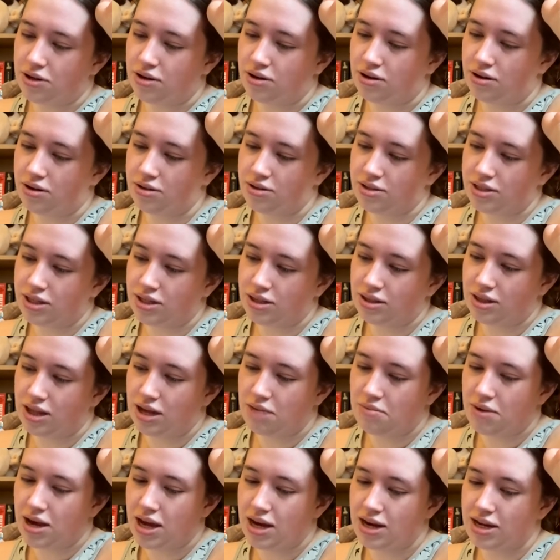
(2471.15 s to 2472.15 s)
hurting
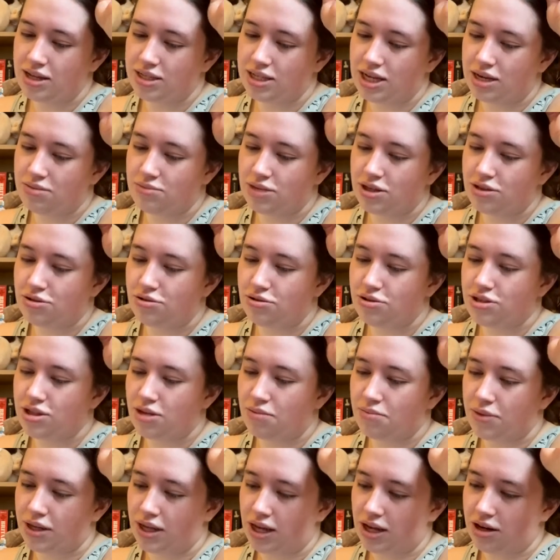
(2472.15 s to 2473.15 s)
them anytime they do
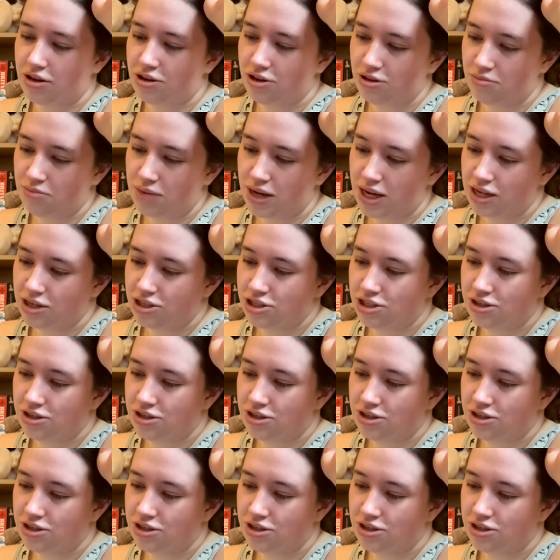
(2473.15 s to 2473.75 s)
something inhumane.